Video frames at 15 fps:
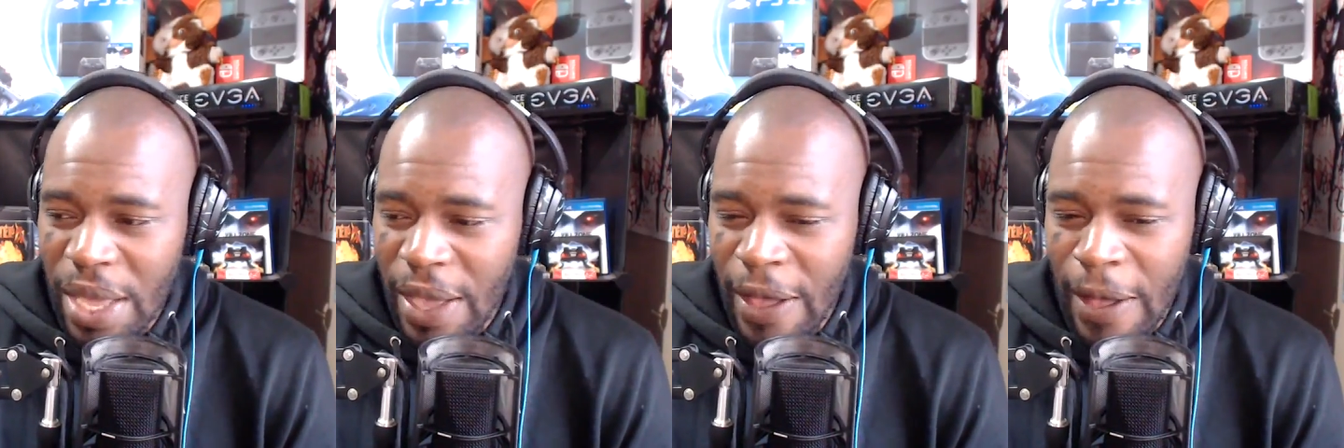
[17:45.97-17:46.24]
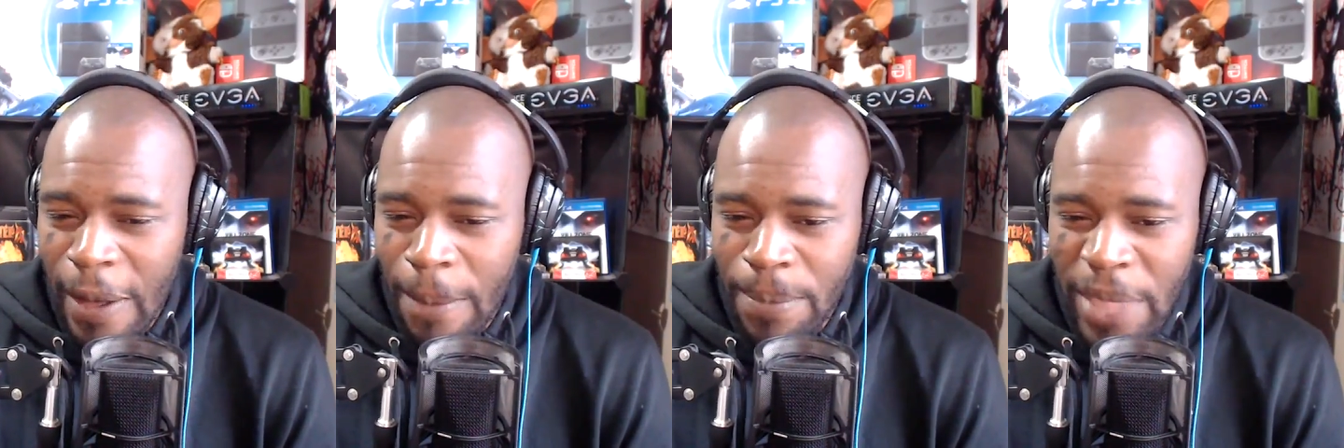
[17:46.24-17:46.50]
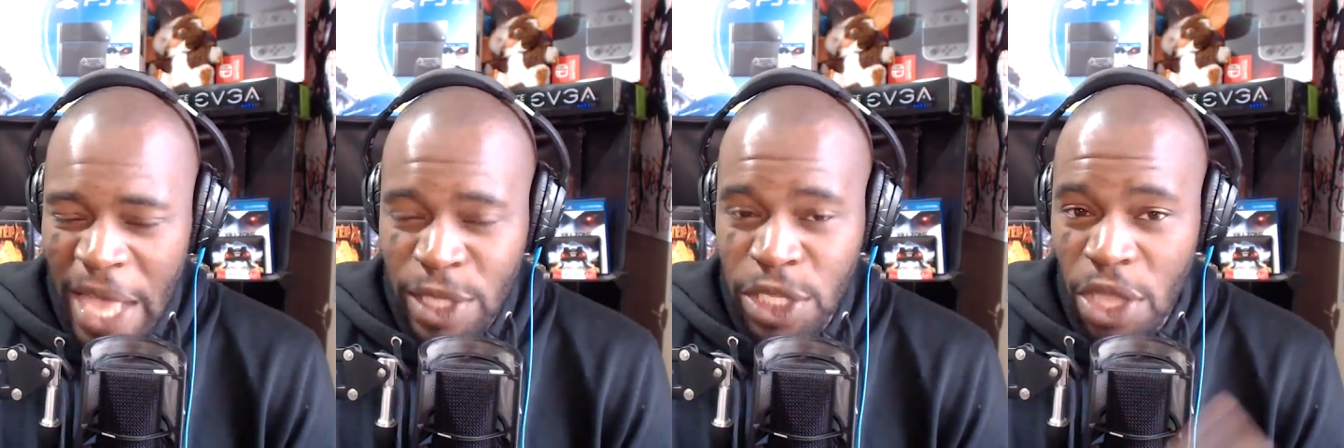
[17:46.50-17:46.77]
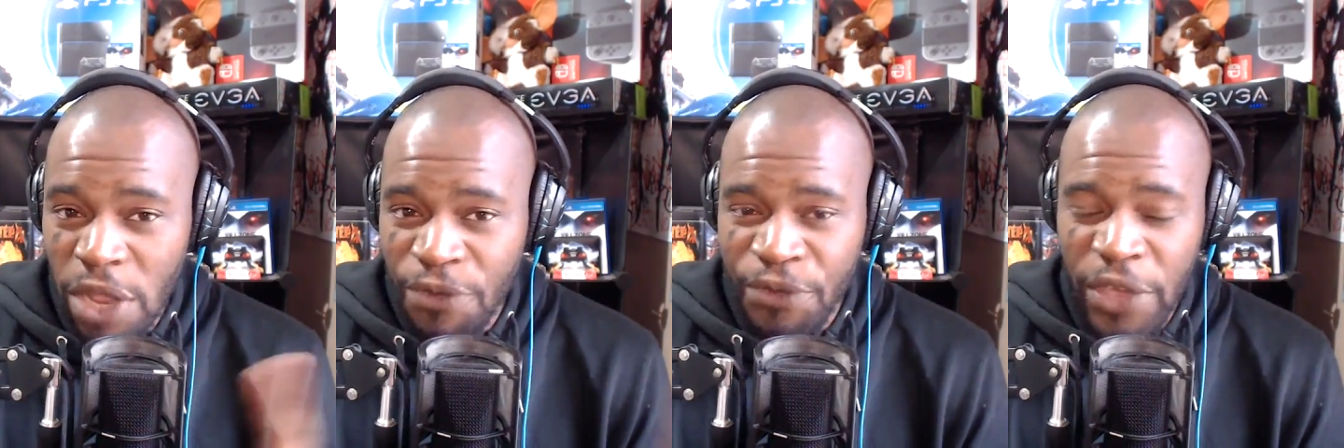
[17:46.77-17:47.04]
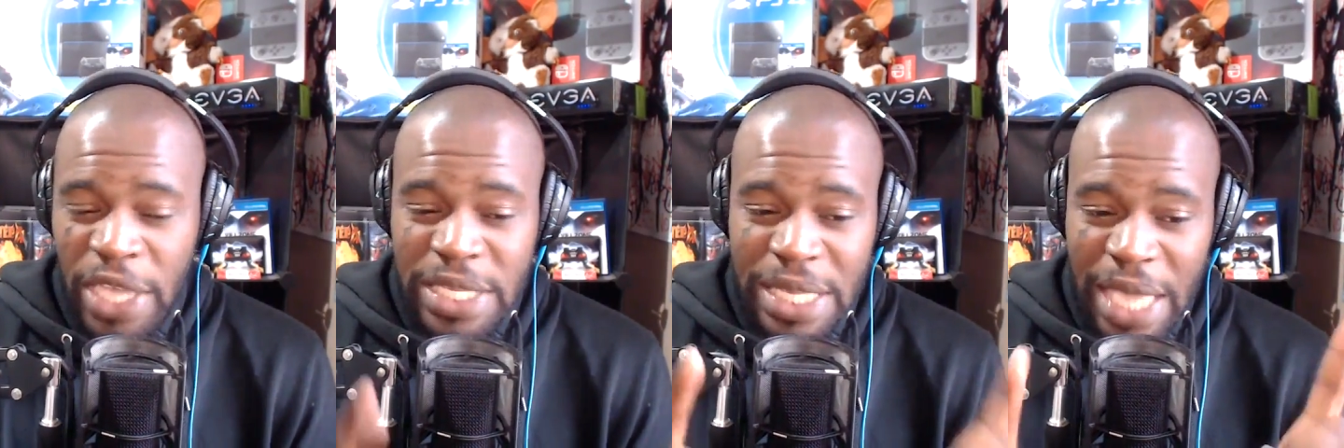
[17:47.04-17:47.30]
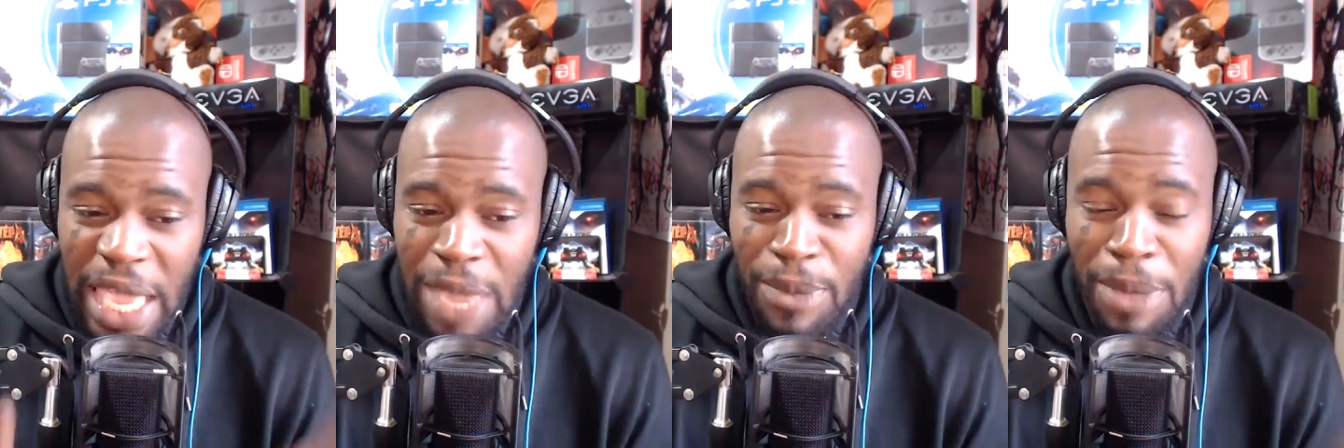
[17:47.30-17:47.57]
That's not the
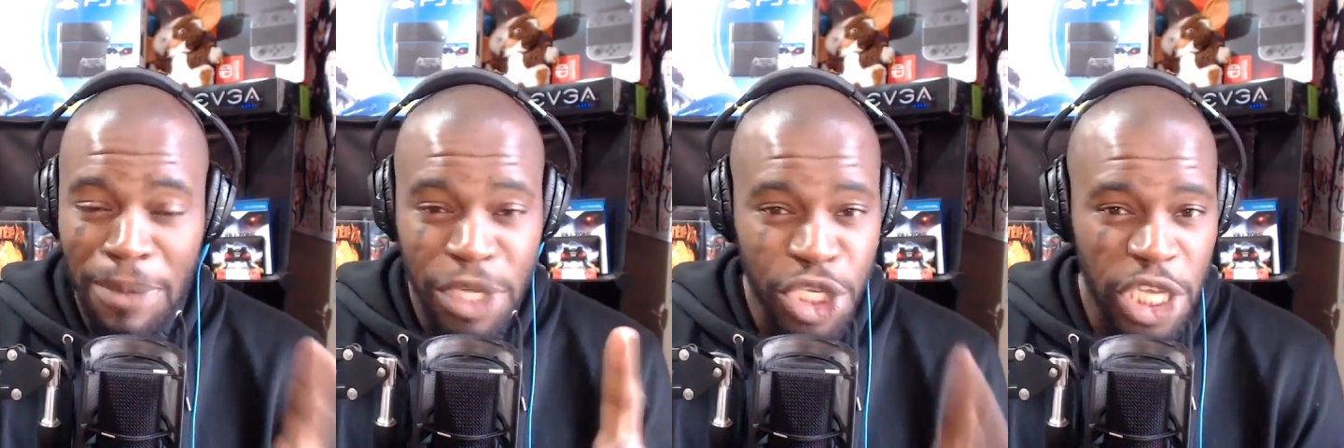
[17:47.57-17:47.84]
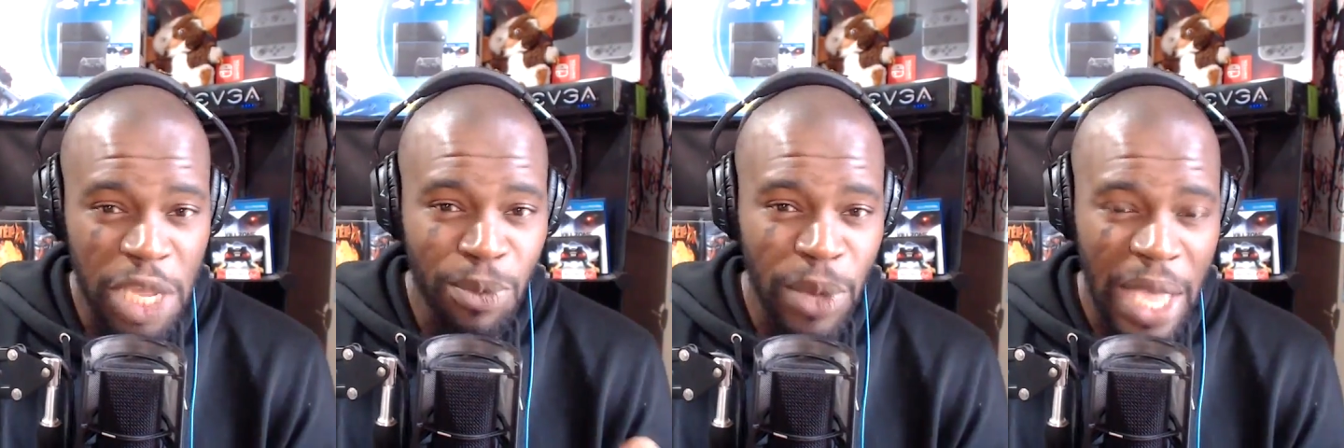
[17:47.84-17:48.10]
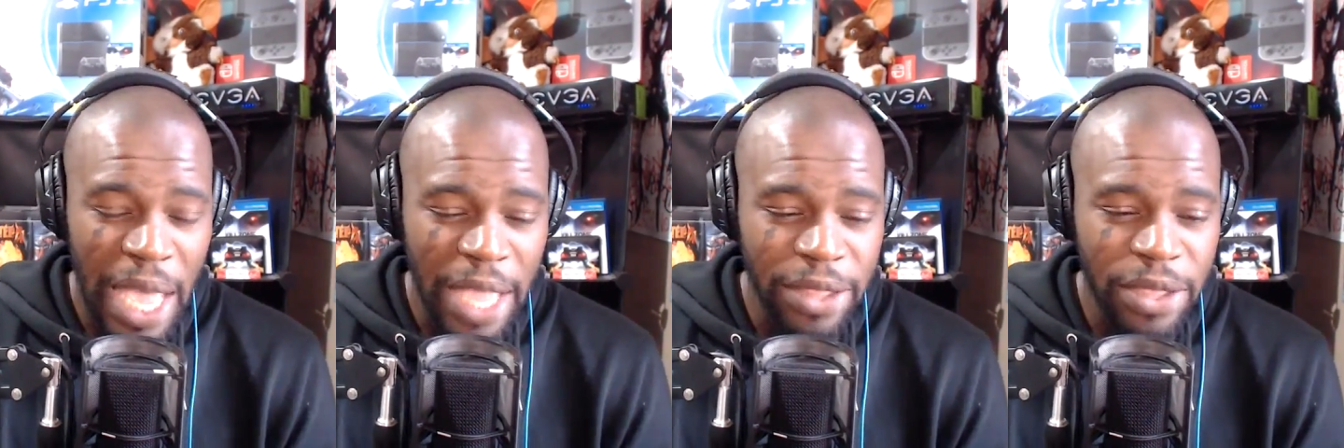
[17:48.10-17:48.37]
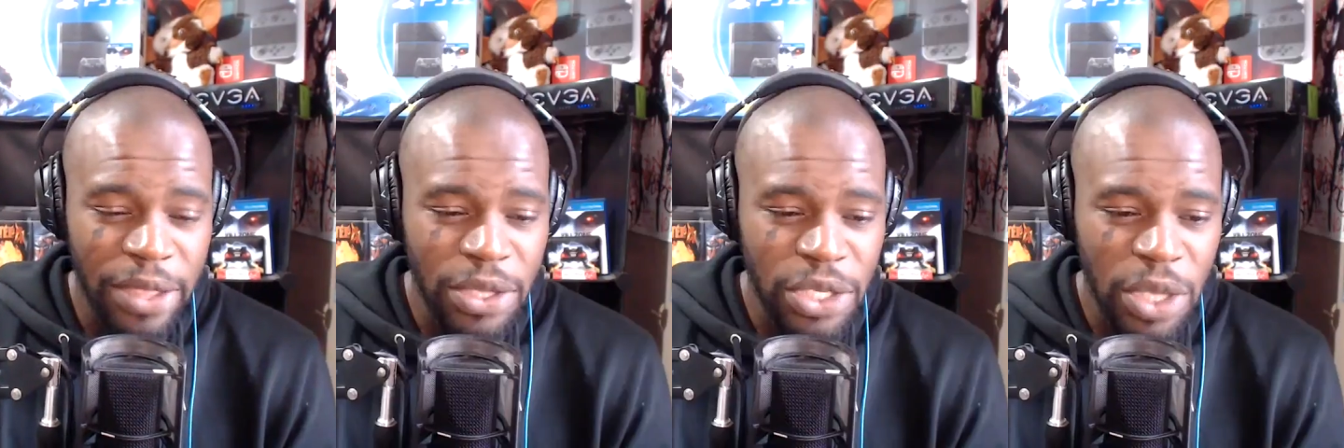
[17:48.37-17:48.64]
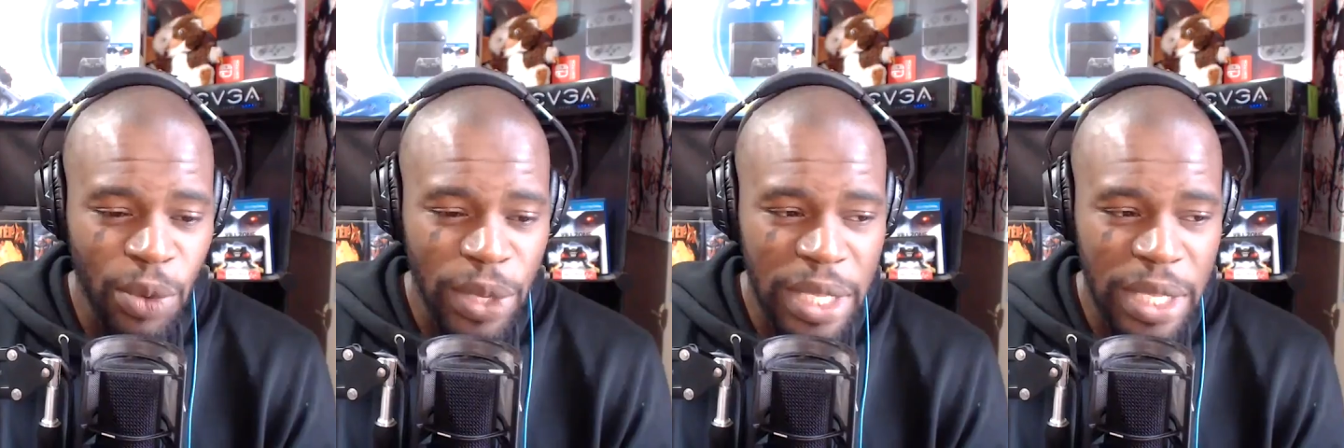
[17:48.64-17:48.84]
first gaming machine we had, though. So